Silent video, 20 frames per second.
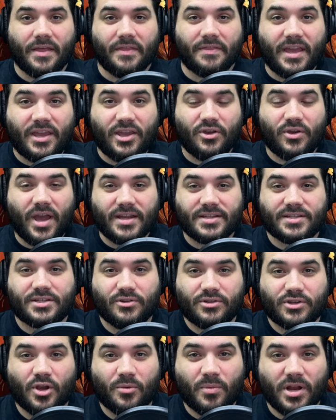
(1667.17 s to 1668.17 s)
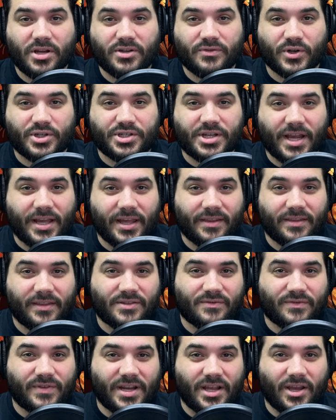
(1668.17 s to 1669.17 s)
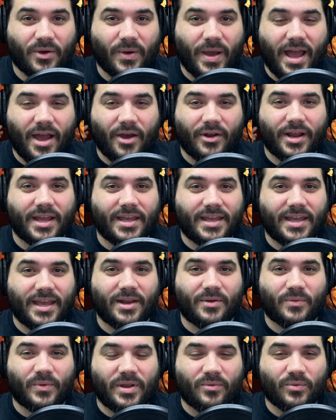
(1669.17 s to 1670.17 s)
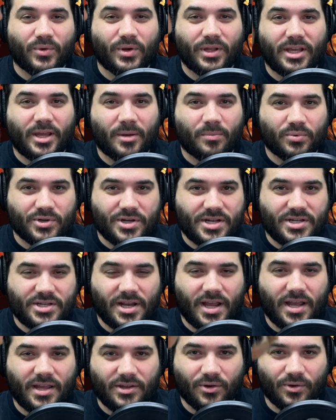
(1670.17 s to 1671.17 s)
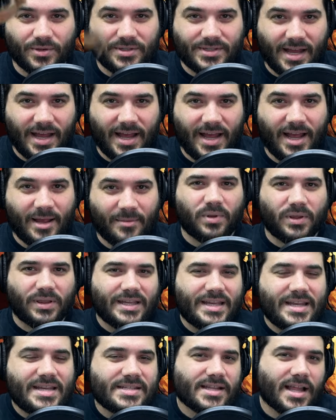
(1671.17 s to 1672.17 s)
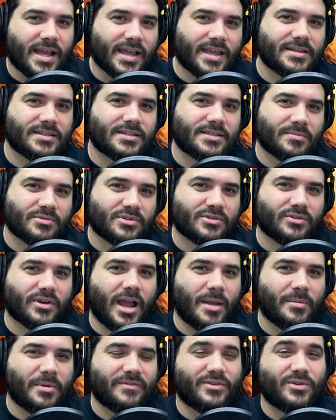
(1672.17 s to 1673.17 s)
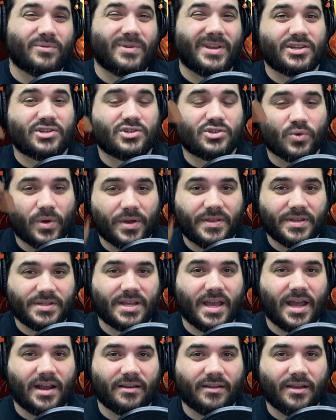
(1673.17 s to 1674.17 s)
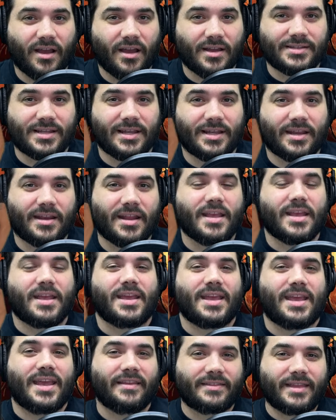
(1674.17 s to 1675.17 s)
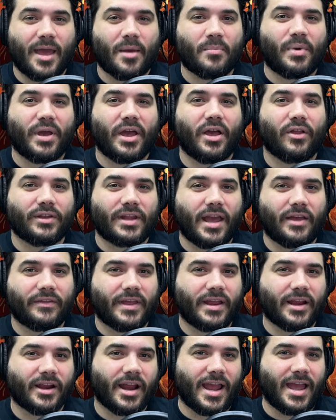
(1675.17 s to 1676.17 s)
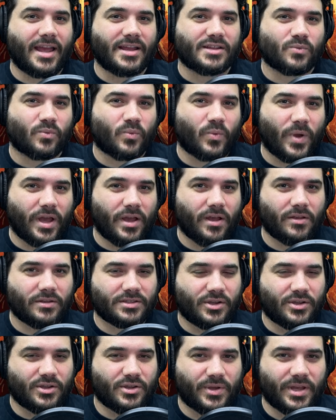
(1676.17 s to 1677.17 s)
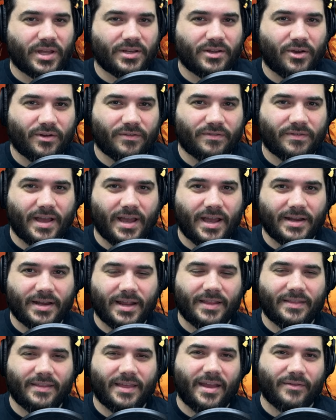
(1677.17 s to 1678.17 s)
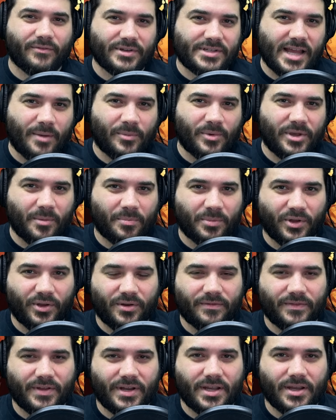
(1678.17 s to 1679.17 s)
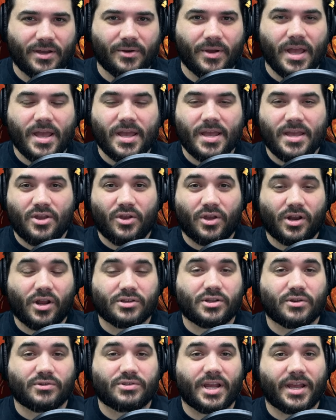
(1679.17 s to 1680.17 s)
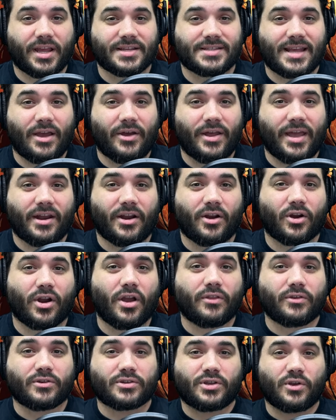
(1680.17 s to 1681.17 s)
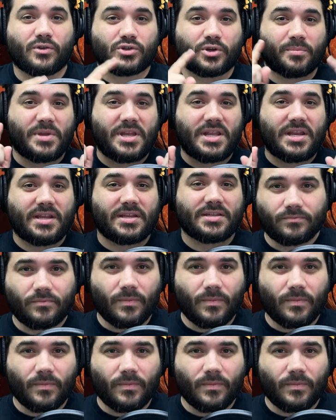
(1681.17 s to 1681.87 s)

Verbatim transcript: Thank you guys so much for checking this video out. Again, we really appreciate your time. Please like and subscribe if you enjoy this kind of content. Hit that bell down there as well so you get notified every time we upload a video. You can also check us out at our other social medias.